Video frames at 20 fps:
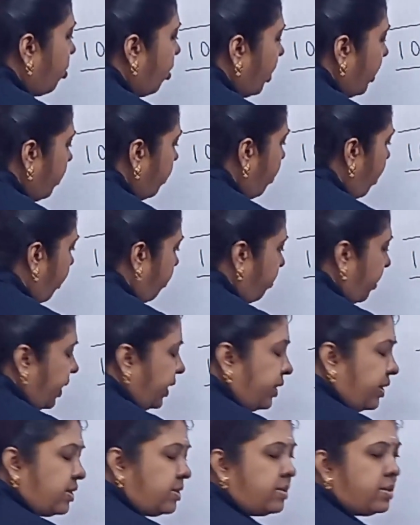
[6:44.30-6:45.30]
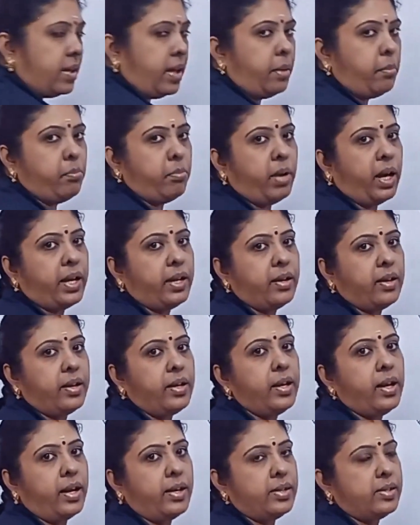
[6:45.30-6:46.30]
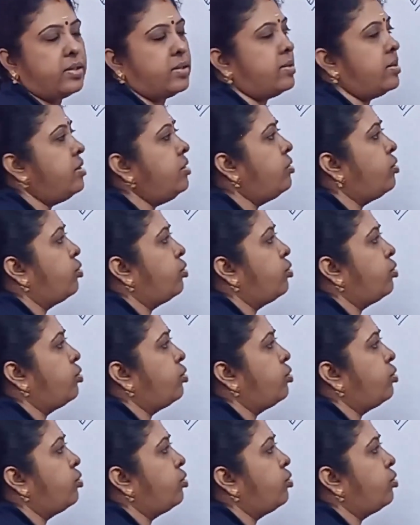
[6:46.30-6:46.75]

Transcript: going to apply the same binary additional